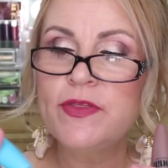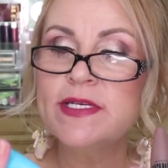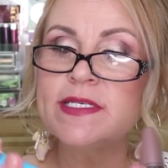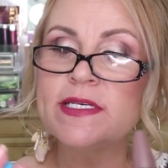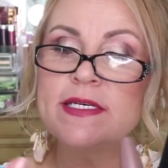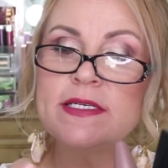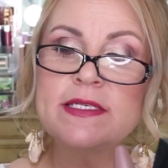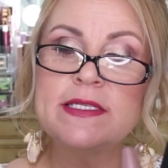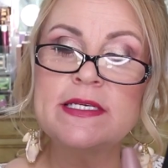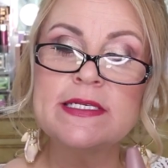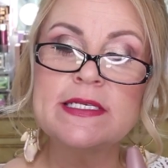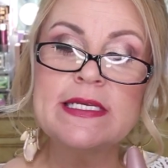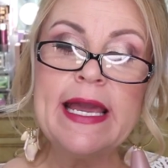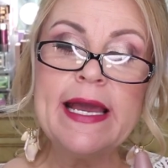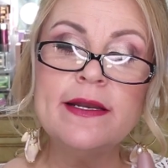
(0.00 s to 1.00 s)
This is the
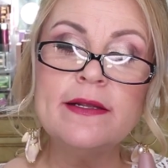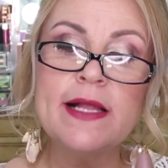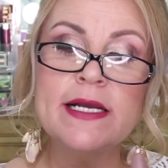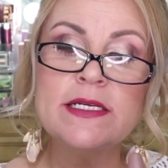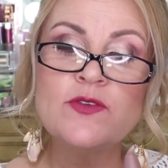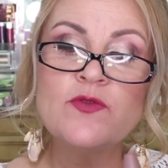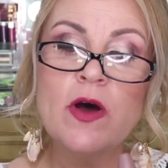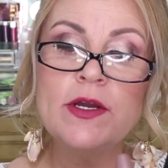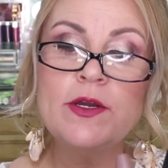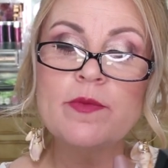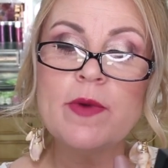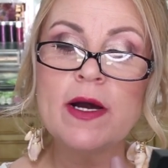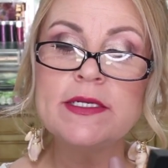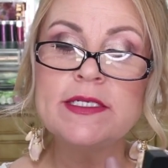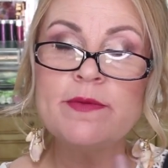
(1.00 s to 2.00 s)
Scandaleyes Volume
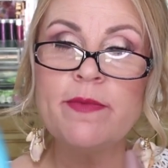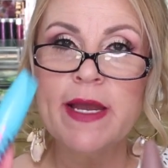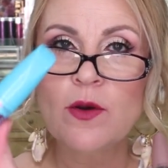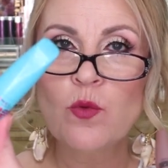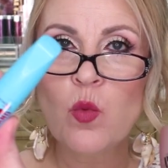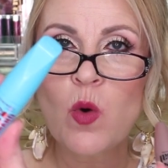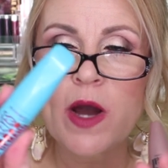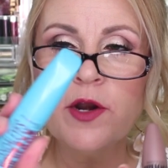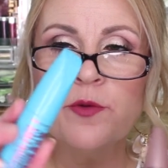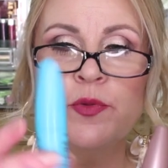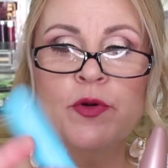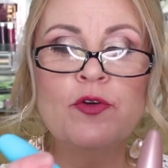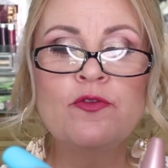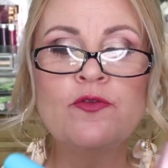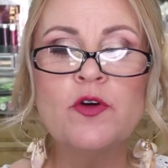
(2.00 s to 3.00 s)
On Demand
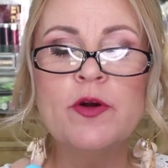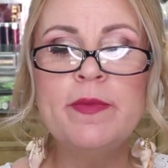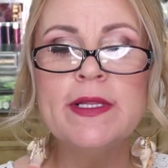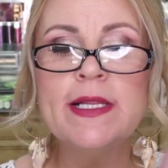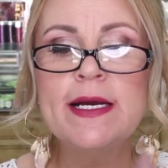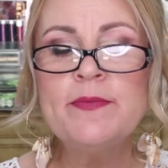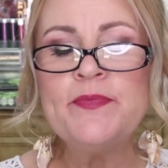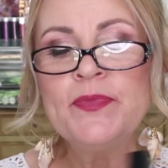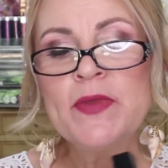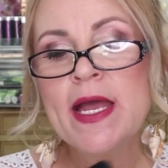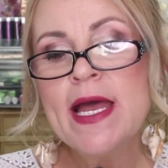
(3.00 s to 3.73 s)
Waterproof Formula.